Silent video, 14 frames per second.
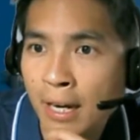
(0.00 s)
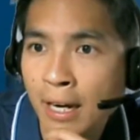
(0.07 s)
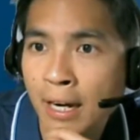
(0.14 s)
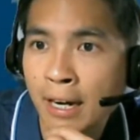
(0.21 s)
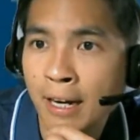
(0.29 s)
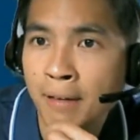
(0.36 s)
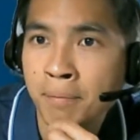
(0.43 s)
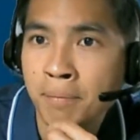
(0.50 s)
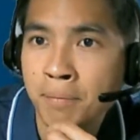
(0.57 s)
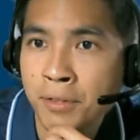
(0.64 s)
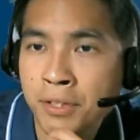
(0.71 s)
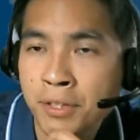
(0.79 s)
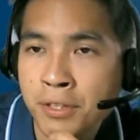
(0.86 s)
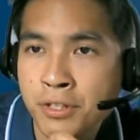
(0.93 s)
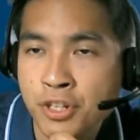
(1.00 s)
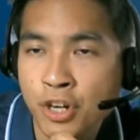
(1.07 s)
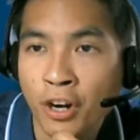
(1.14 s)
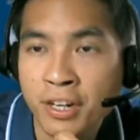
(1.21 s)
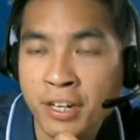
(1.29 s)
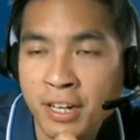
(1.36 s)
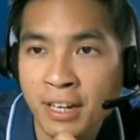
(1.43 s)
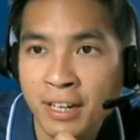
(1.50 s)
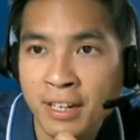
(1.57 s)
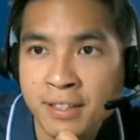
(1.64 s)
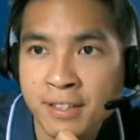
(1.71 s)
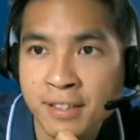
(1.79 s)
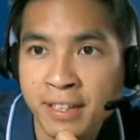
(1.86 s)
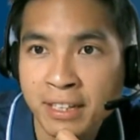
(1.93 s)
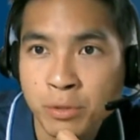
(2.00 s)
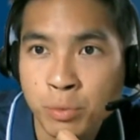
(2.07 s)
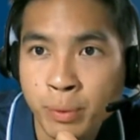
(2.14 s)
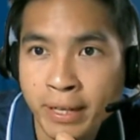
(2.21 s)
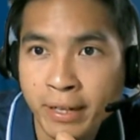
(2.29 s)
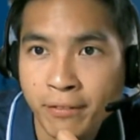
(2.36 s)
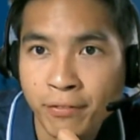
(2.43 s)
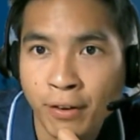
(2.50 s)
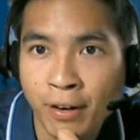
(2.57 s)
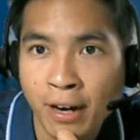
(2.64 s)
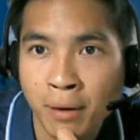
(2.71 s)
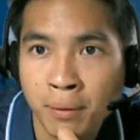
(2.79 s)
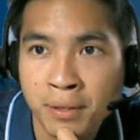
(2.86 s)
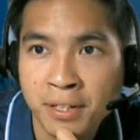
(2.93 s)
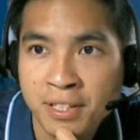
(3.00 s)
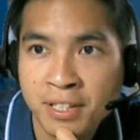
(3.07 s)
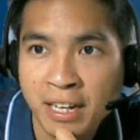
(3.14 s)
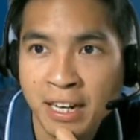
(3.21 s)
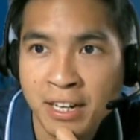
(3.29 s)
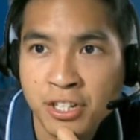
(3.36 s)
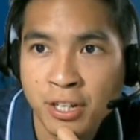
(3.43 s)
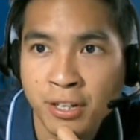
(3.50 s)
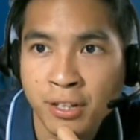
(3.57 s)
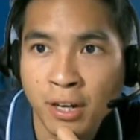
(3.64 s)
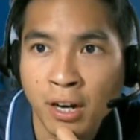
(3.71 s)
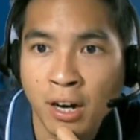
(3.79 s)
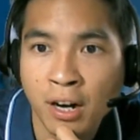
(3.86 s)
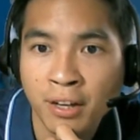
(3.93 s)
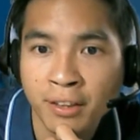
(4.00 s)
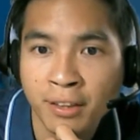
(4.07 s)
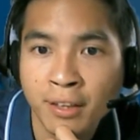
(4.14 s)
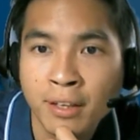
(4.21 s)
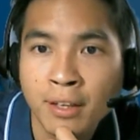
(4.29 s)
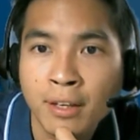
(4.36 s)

Um, Join us next week for our discussion on,